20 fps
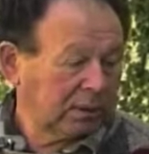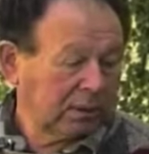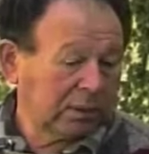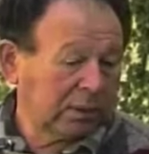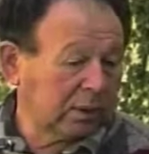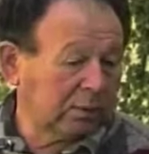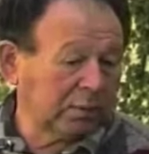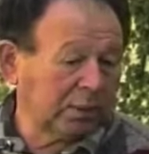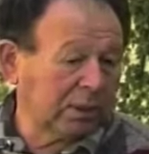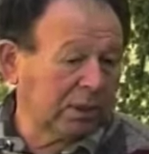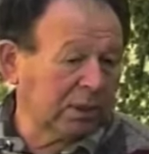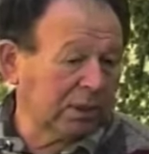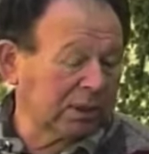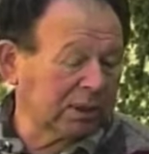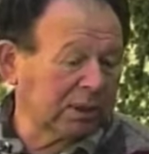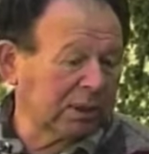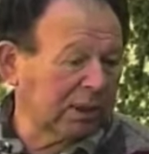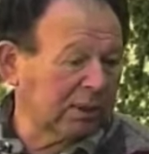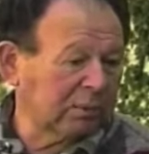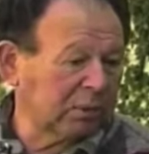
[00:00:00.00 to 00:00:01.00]
Not because
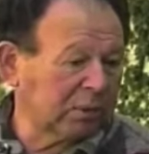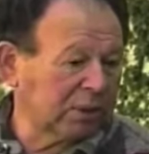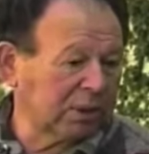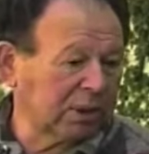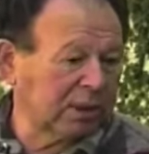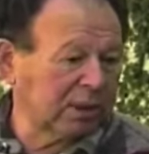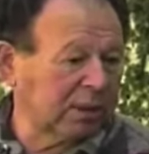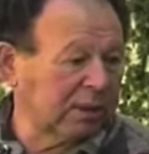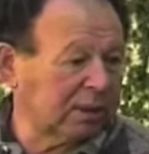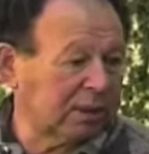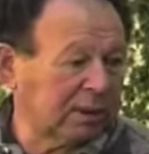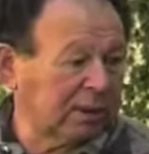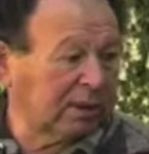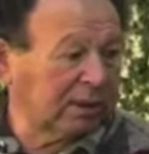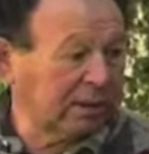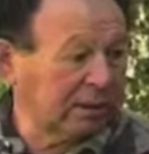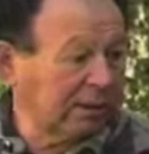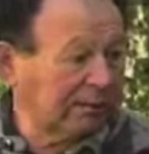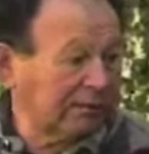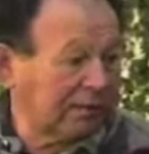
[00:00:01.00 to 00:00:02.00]
Saddam Hussein did
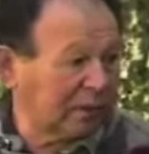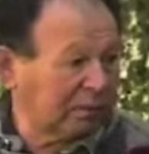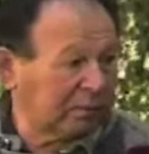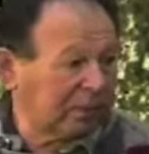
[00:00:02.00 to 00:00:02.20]
anything for the